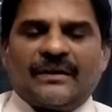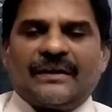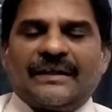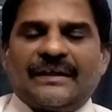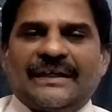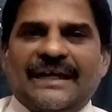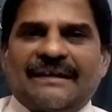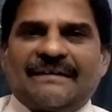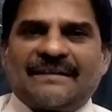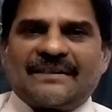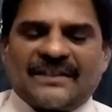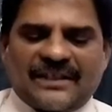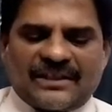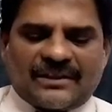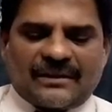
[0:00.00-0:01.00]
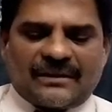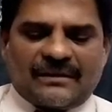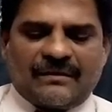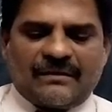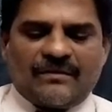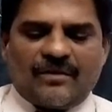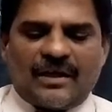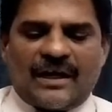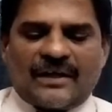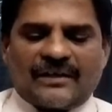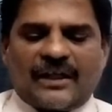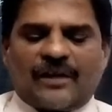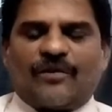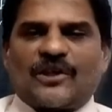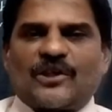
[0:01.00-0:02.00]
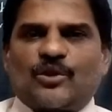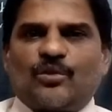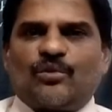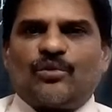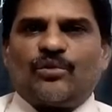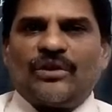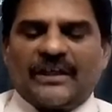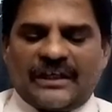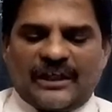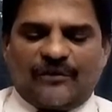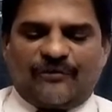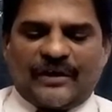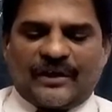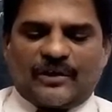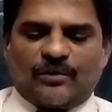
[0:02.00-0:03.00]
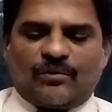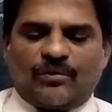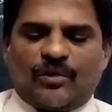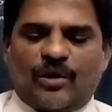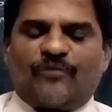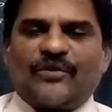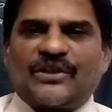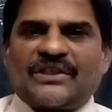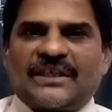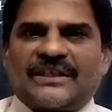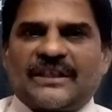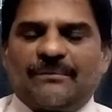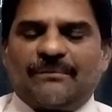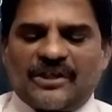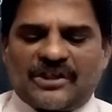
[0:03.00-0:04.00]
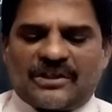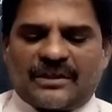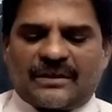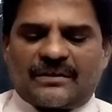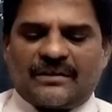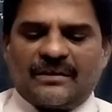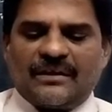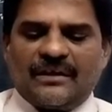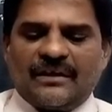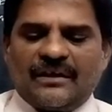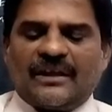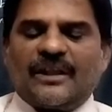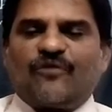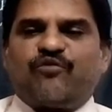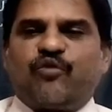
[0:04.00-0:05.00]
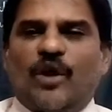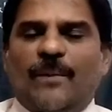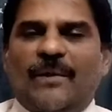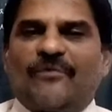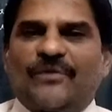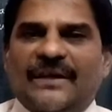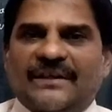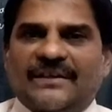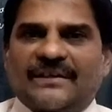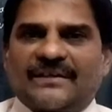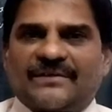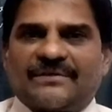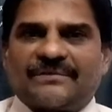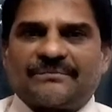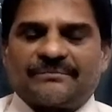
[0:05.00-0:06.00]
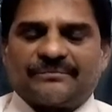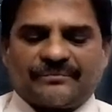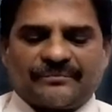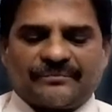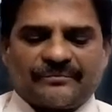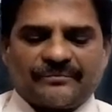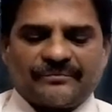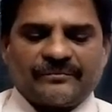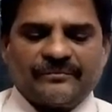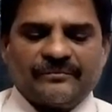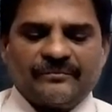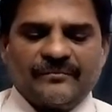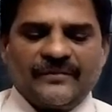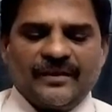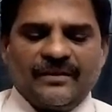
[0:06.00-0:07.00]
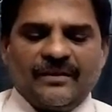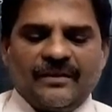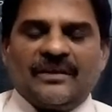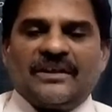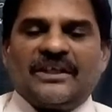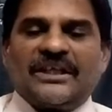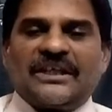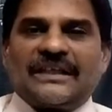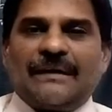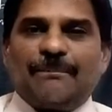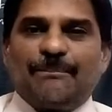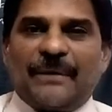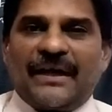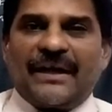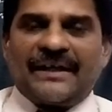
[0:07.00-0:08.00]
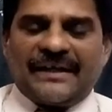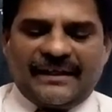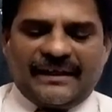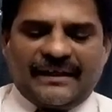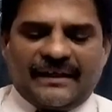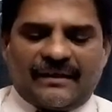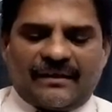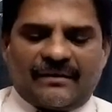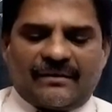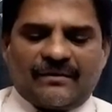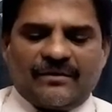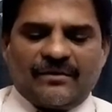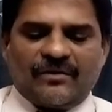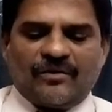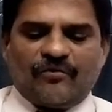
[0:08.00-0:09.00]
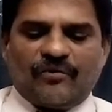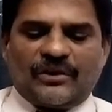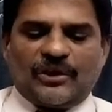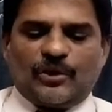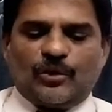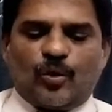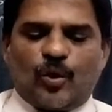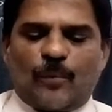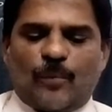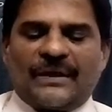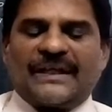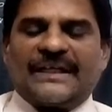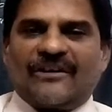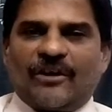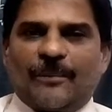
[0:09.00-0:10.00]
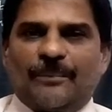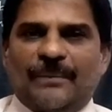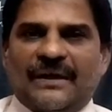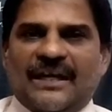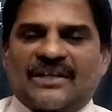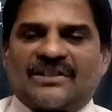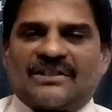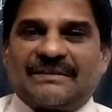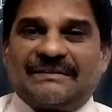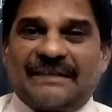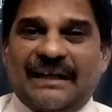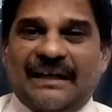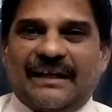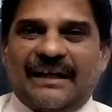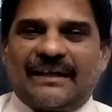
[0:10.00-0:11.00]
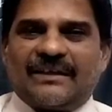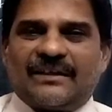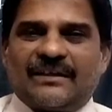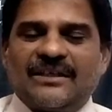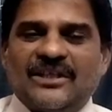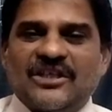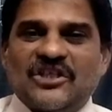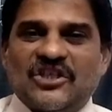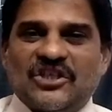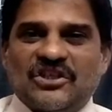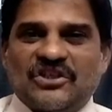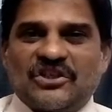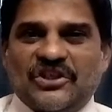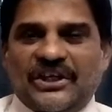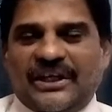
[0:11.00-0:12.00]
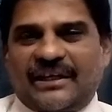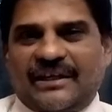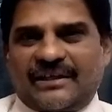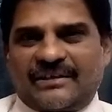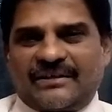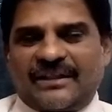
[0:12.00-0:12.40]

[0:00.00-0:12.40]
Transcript: He addressed his other works to effective officials and ministers in the form of letters. He compared India with European development as dull and cheerless.